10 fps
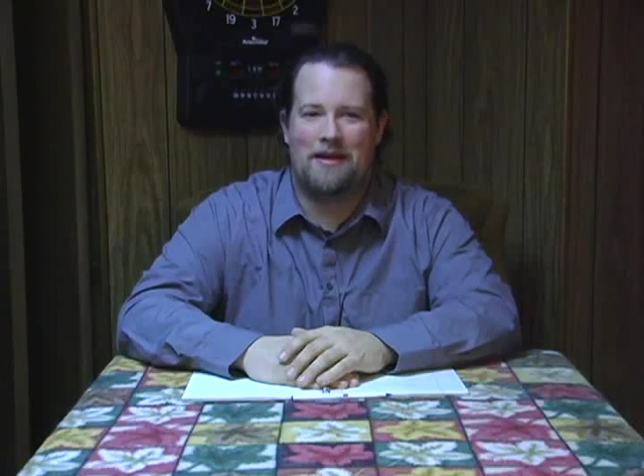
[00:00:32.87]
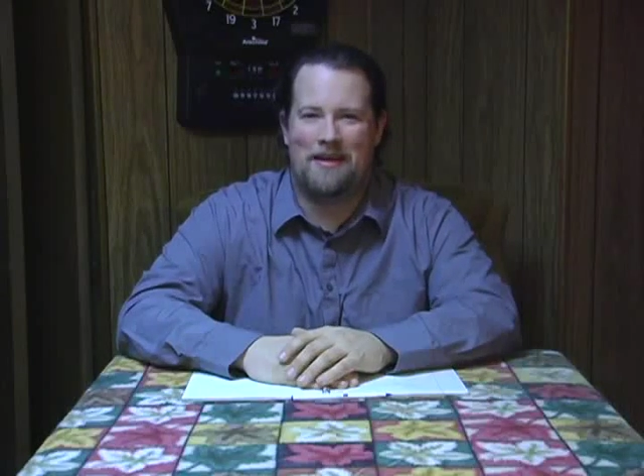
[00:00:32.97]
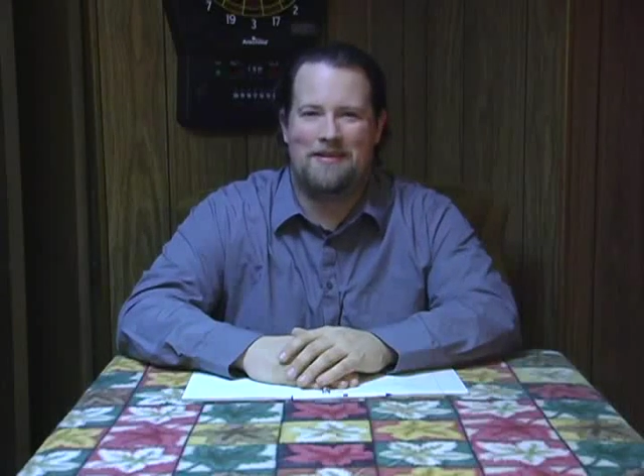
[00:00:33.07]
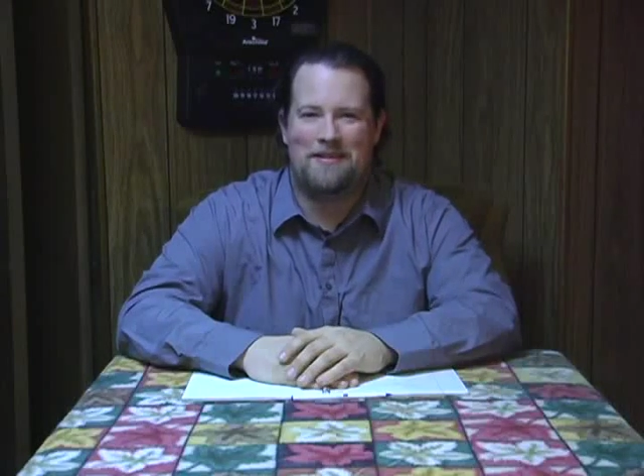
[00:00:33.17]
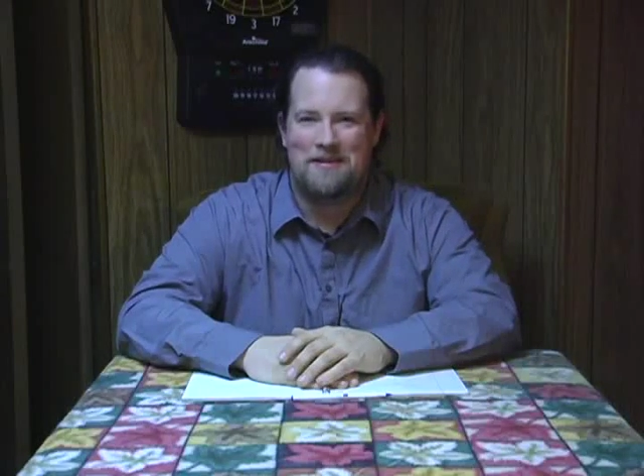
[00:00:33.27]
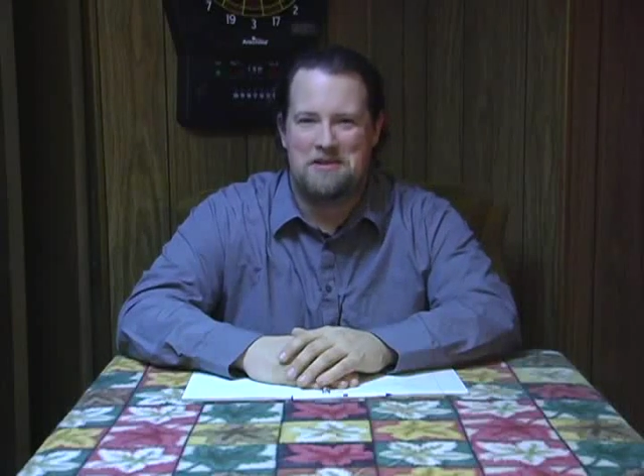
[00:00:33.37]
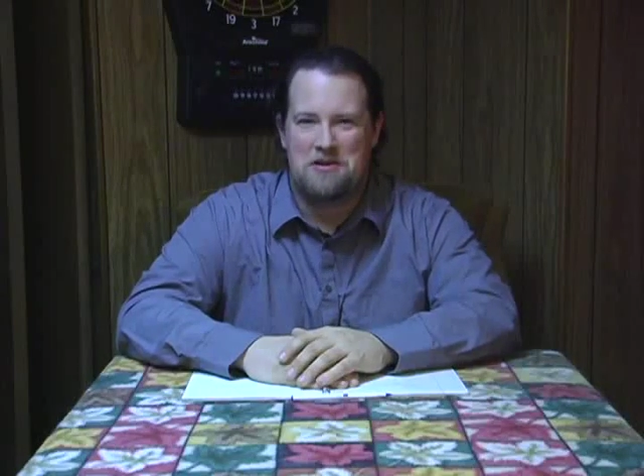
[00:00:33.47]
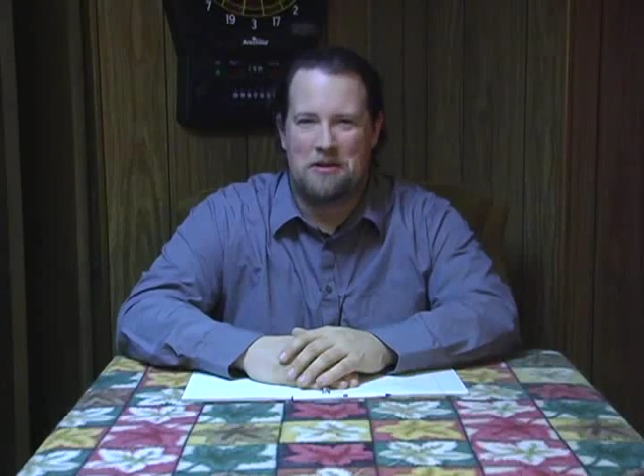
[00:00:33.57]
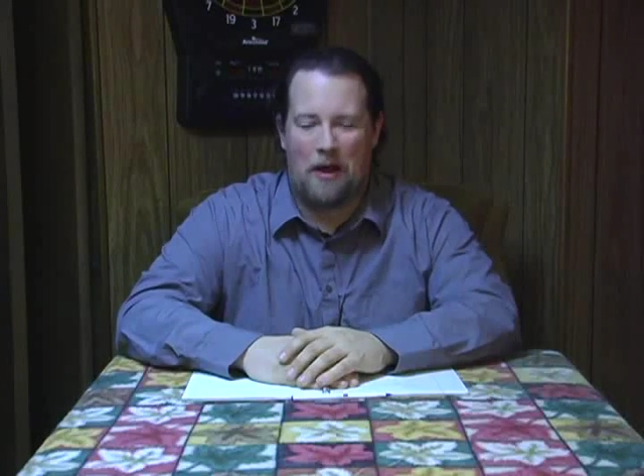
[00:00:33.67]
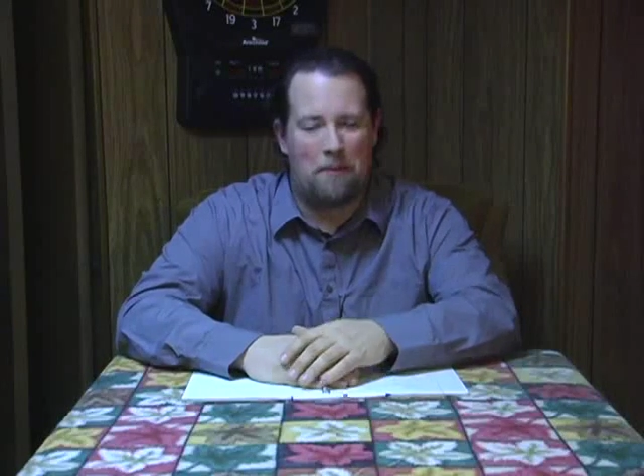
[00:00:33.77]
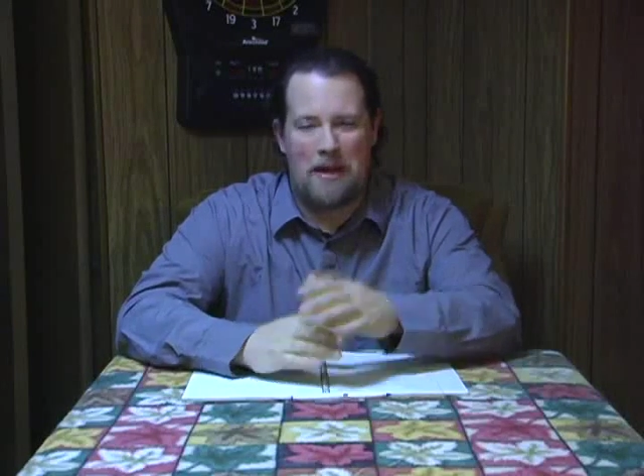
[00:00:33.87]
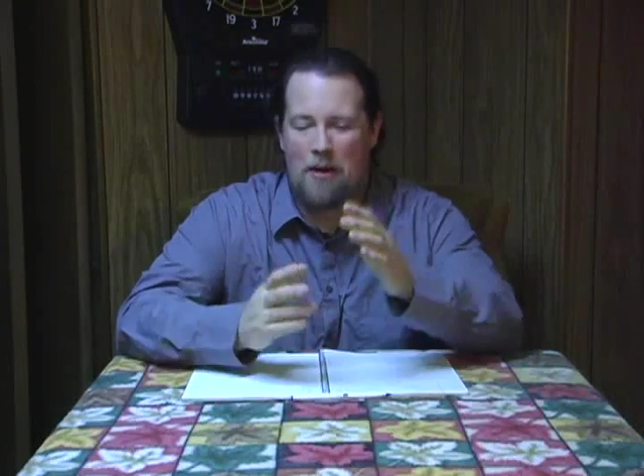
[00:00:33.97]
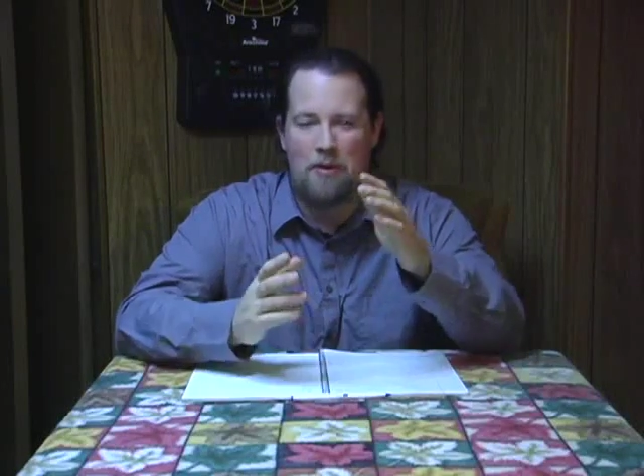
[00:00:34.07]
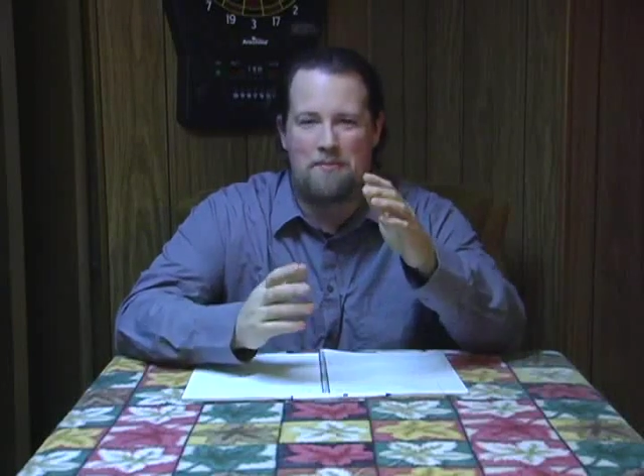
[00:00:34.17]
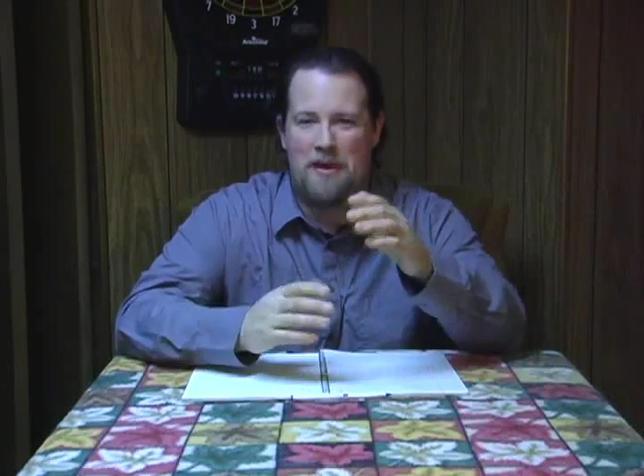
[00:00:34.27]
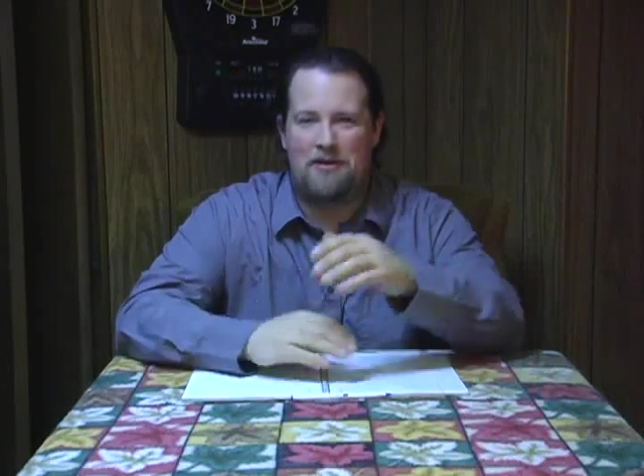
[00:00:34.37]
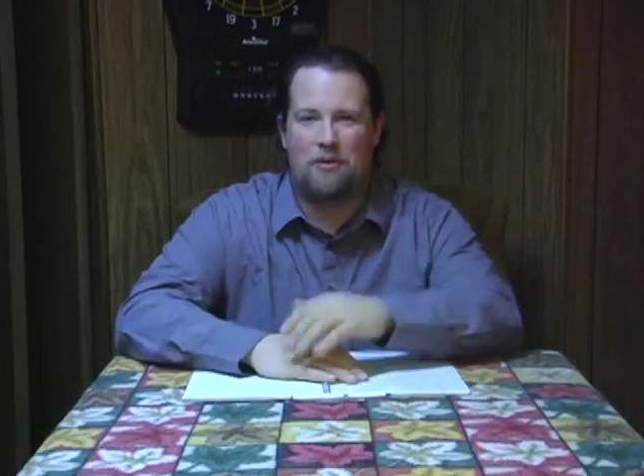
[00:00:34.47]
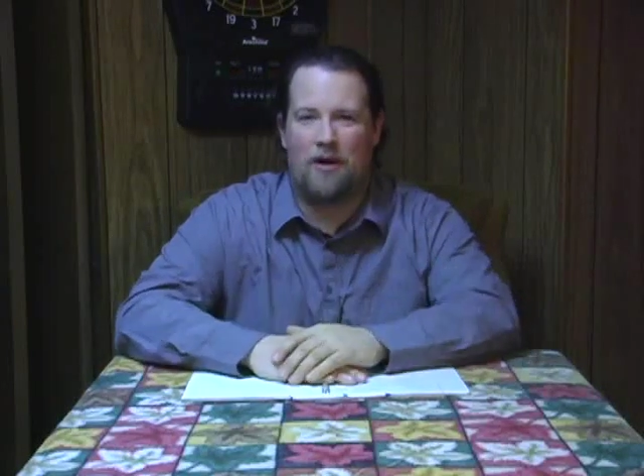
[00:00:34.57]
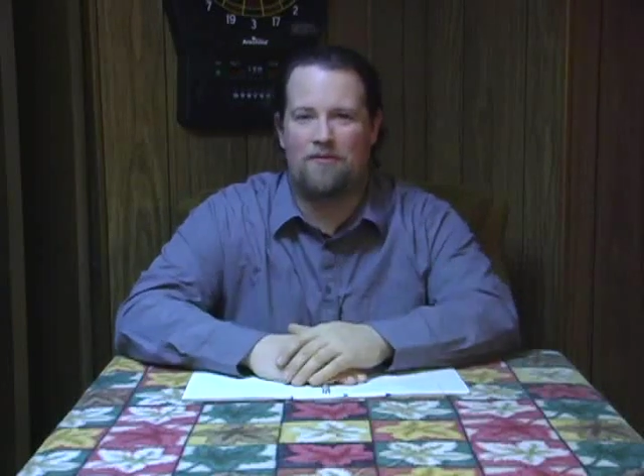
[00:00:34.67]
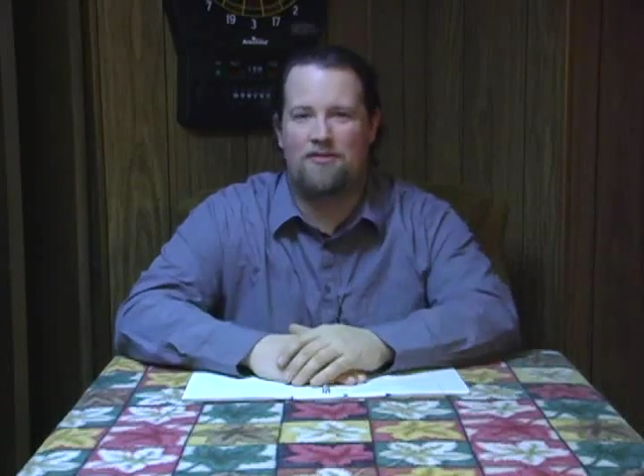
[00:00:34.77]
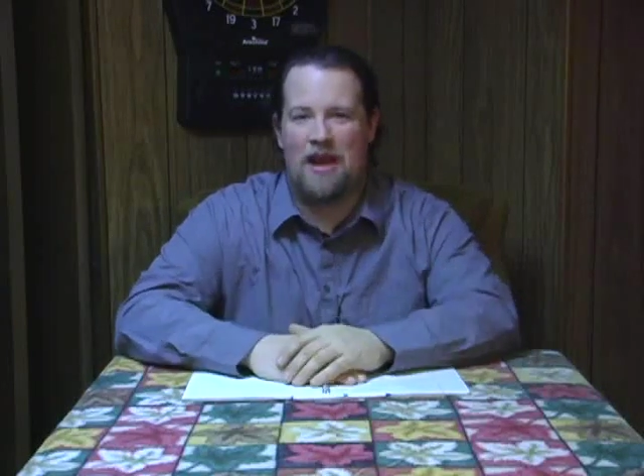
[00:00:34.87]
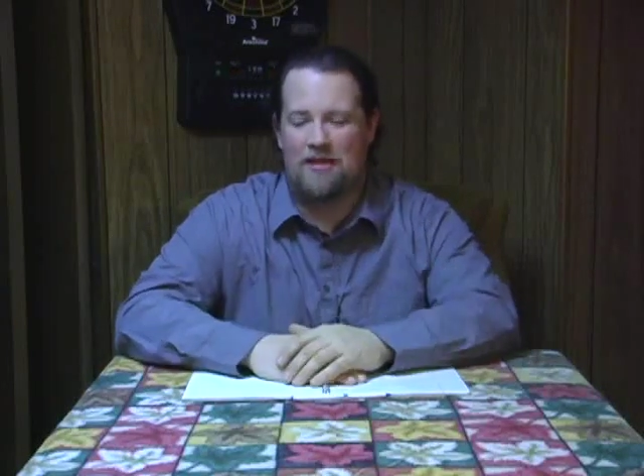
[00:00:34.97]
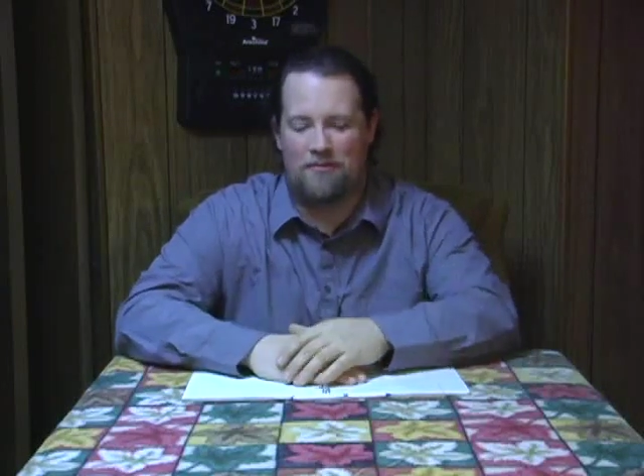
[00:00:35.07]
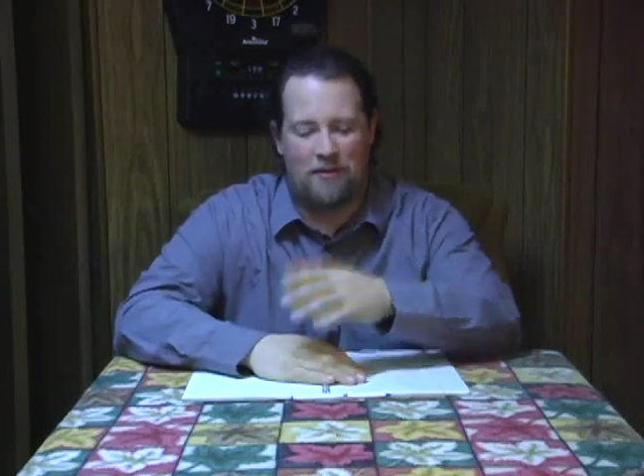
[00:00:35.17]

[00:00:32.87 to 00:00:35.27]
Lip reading: I mean, I wouldn't pay 12 cents,